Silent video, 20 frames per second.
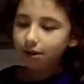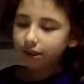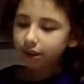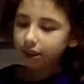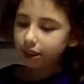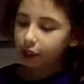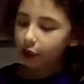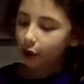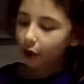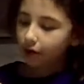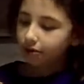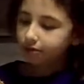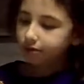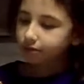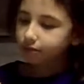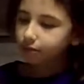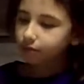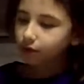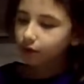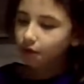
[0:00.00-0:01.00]
I hope this
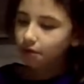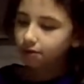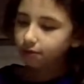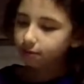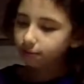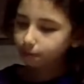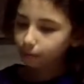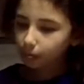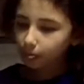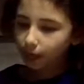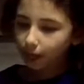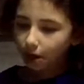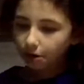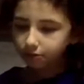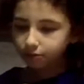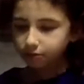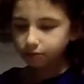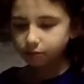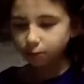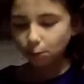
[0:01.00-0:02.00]
was fun. And if
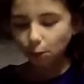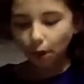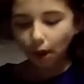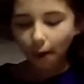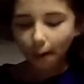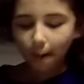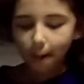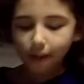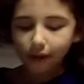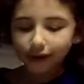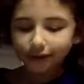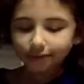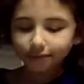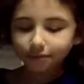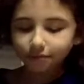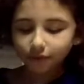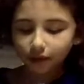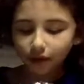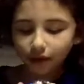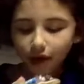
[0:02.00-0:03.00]
you want to
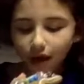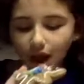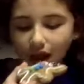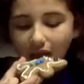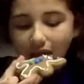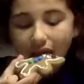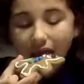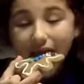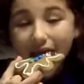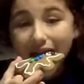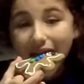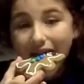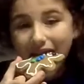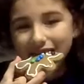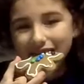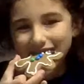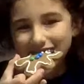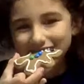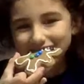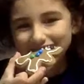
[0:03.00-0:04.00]
refer to it afterwards,
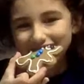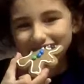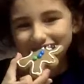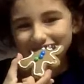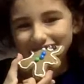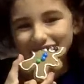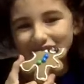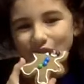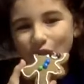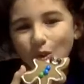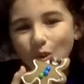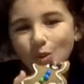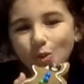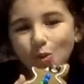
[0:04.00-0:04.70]
we'll save the live.